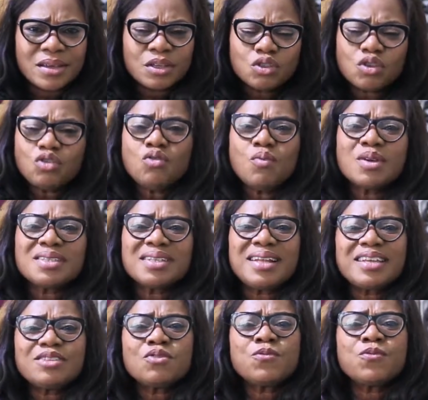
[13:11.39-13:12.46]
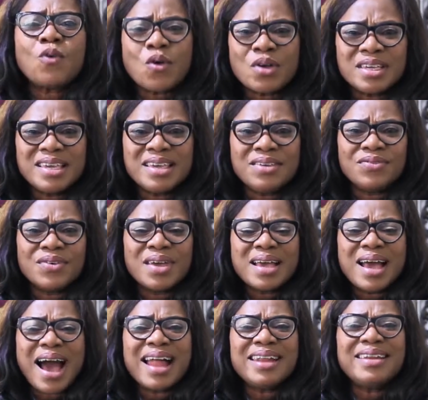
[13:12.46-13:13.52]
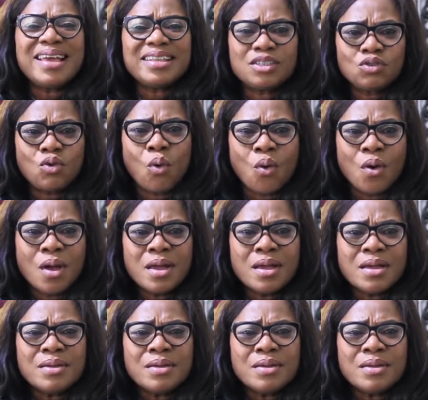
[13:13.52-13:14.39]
So you must learn to forgive and let go.